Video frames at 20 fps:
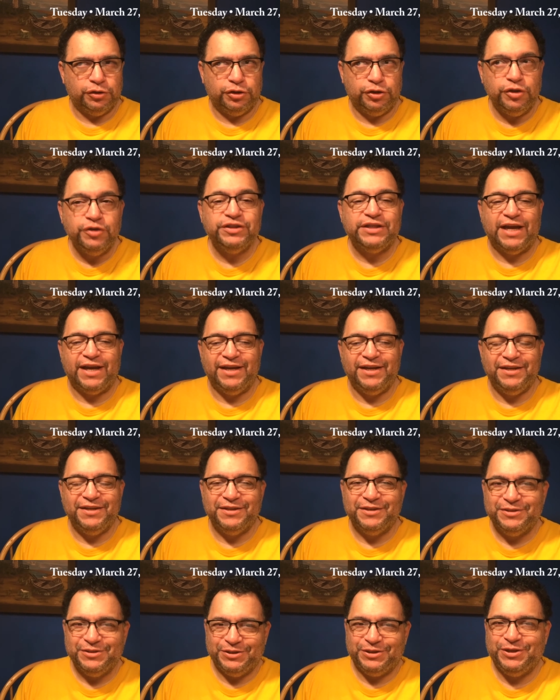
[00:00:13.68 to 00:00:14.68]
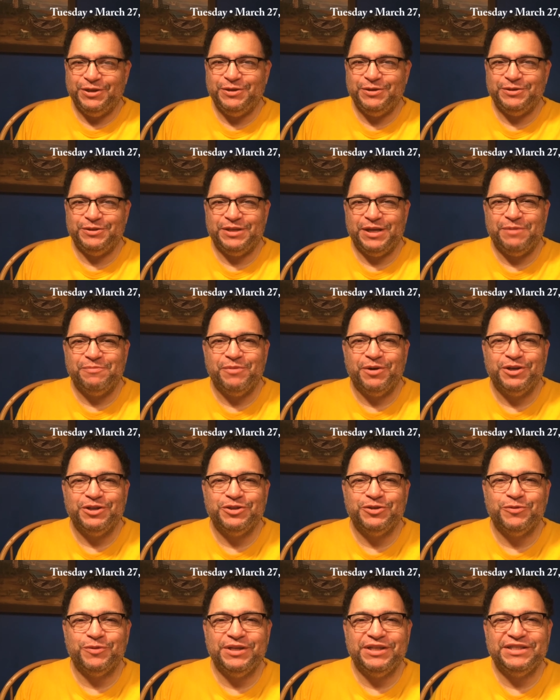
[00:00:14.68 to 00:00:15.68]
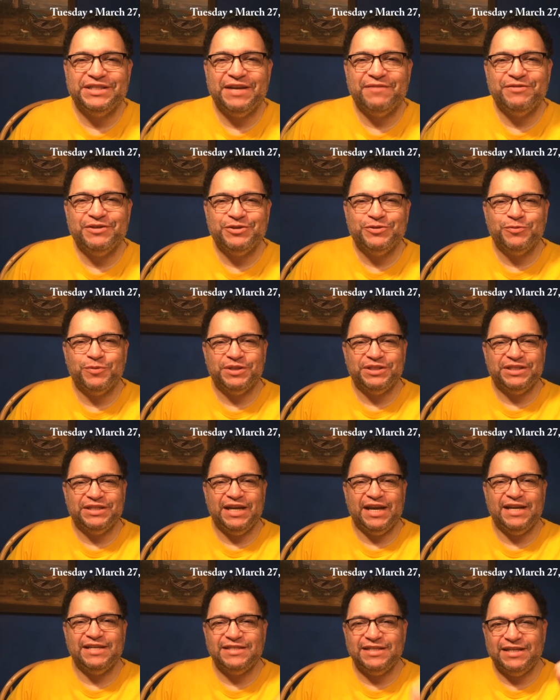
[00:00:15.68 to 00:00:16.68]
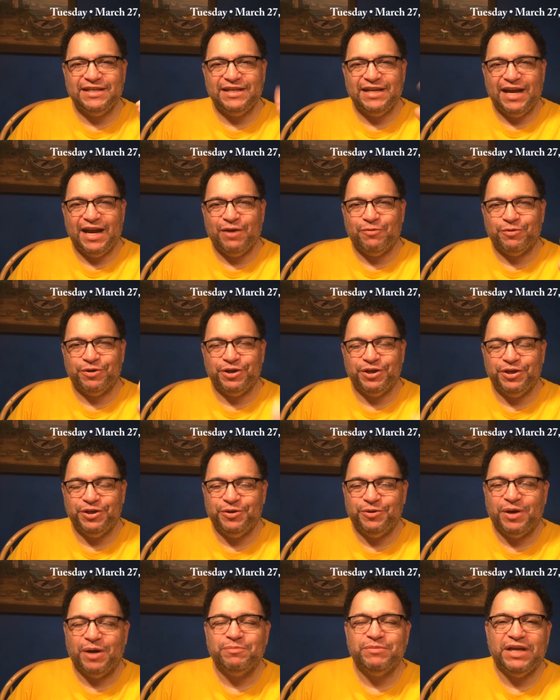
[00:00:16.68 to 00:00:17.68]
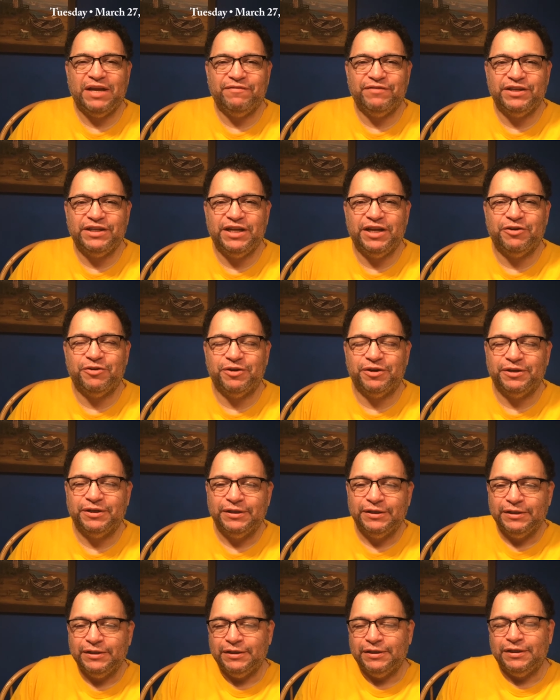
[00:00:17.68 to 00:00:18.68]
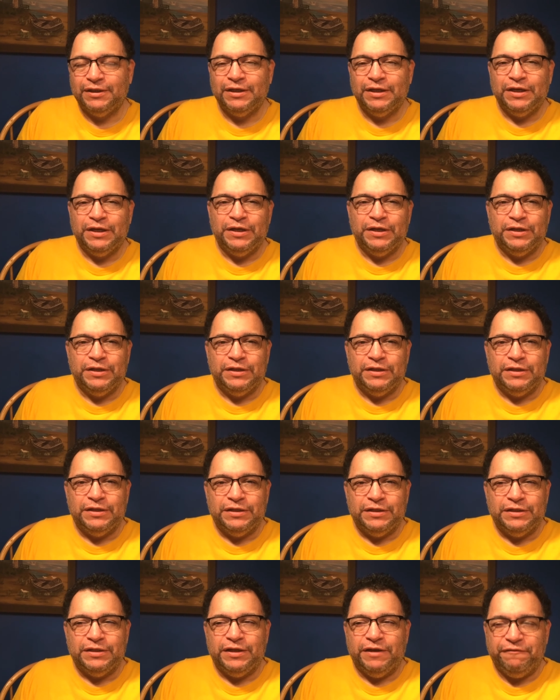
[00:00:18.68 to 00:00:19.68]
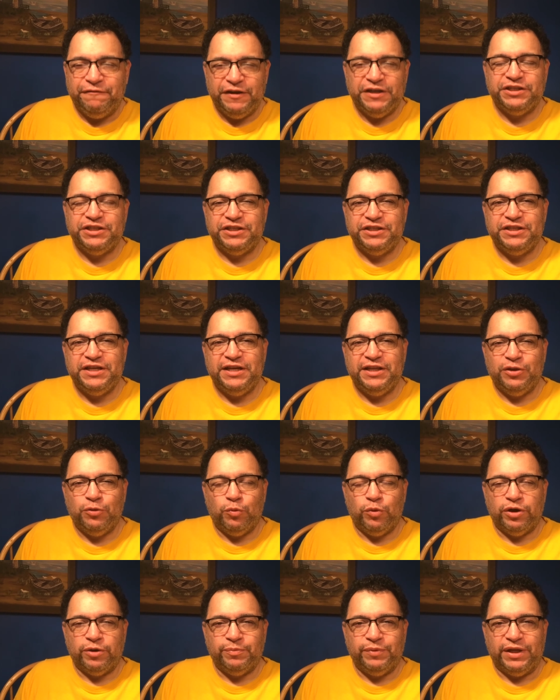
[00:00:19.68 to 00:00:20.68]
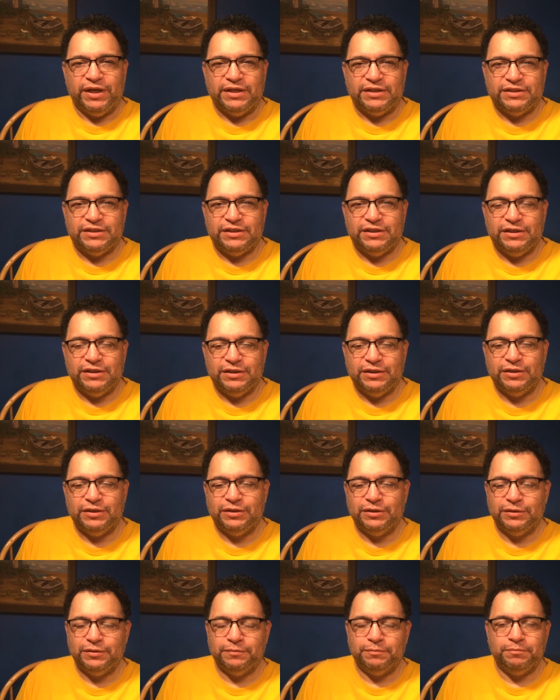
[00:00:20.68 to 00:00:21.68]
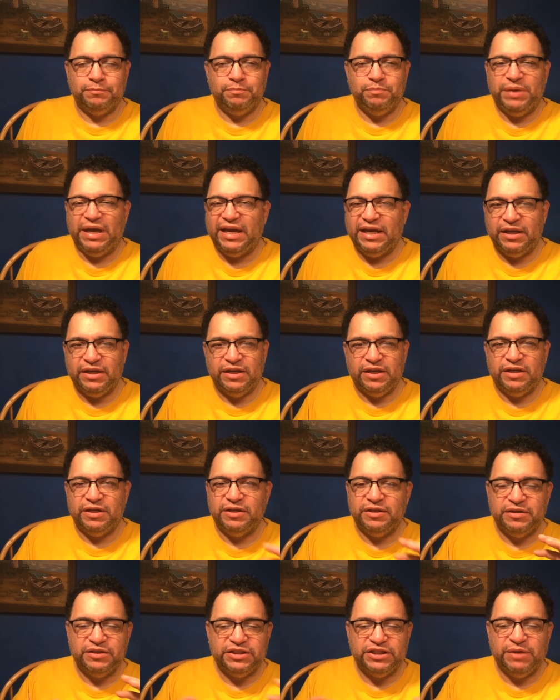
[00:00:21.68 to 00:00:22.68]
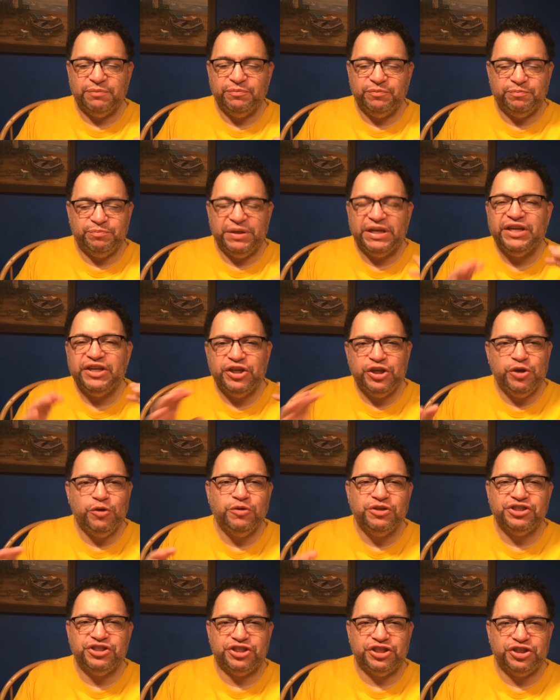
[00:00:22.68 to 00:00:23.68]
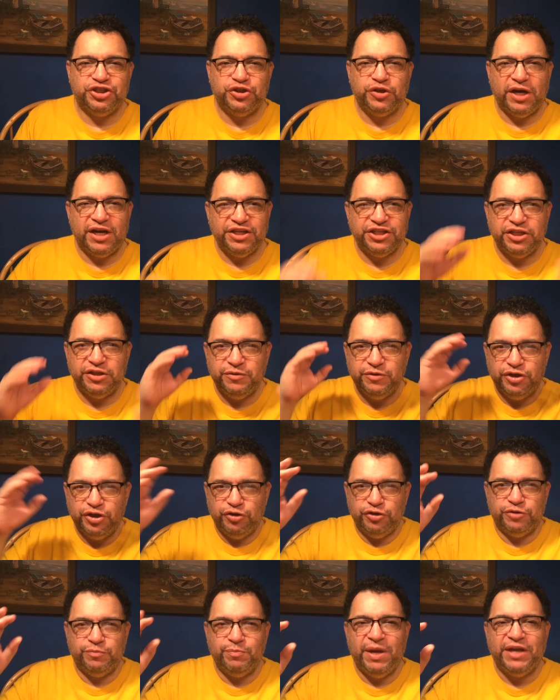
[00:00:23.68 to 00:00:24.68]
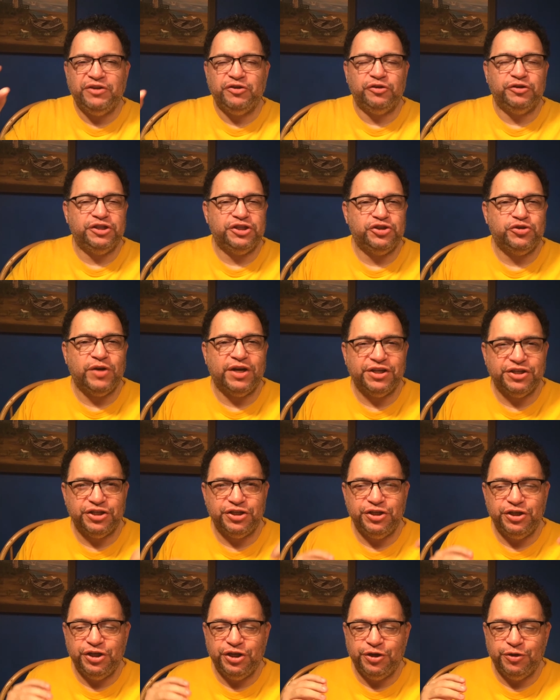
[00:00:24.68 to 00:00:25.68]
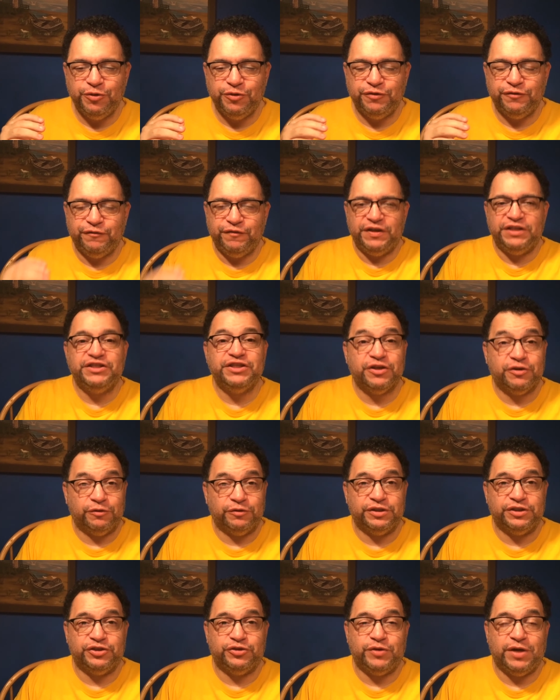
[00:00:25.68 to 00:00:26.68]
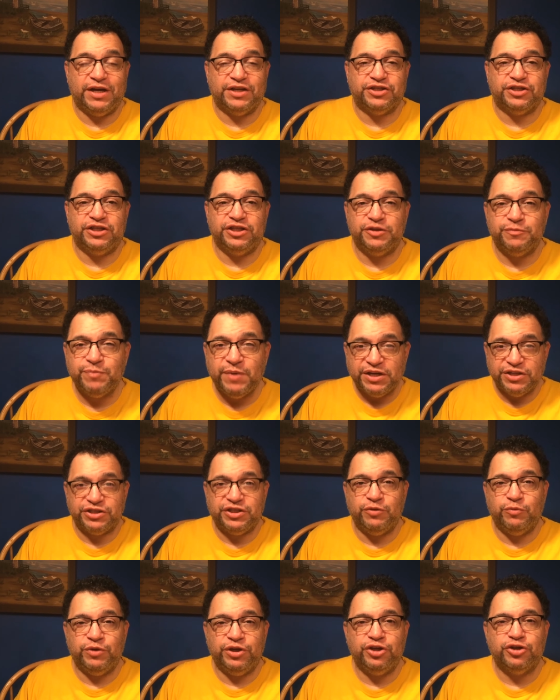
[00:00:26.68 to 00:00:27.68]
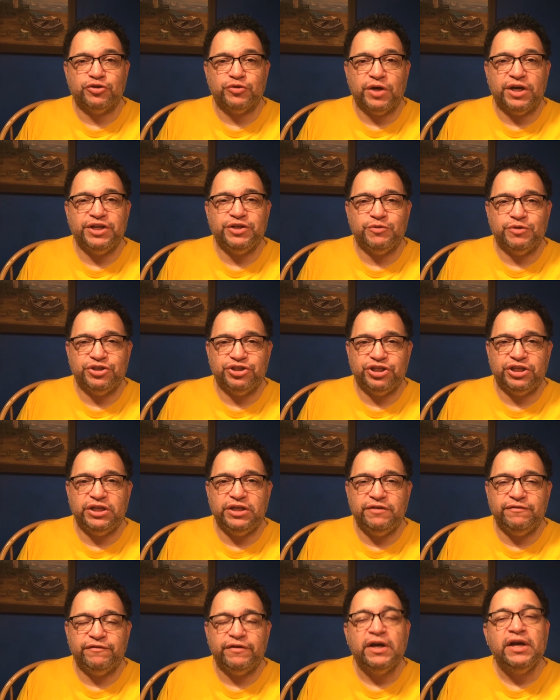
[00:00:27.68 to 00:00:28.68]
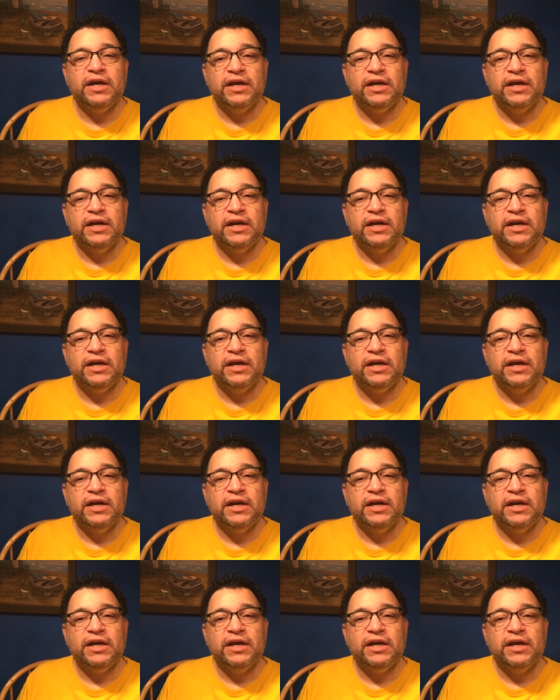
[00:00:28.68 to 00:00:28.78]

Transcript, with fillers: Tuesday, Tuesday, March 27, 2018. How are you? I'm David Guerra. Efficiency in the workplace. Big, some big, huge distraction, huge mental distraction, huge physical distraction, especially when you're trying to achieve